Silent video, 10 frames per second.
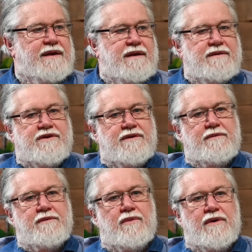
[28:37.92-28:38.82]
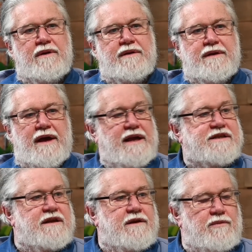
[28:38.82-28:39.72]
So the model, the
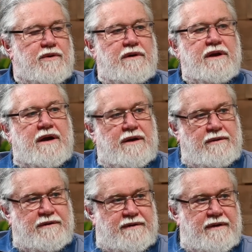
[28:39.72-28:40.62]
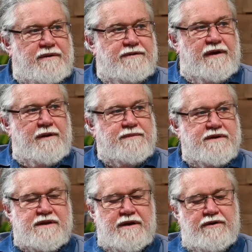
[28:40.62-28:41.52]
Aislinn model, the guy who developed
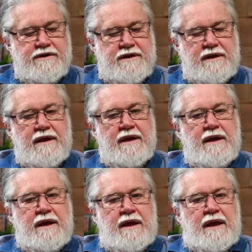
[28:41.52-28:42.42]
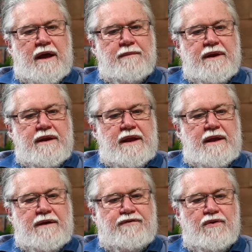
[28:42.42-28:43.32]
this thing originally, I mean,
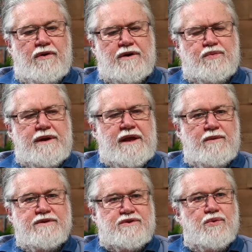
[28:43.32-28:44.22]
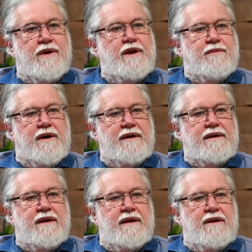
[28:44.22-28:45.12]
if you look at what he was talking about,
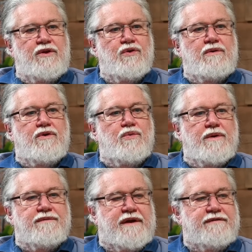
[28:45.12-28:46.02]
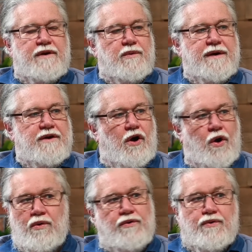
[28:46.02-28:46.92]
you would have given away the
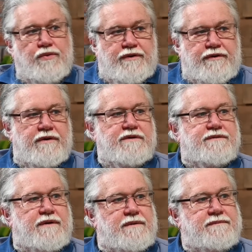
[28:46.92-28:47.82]
whole northern Transvaal.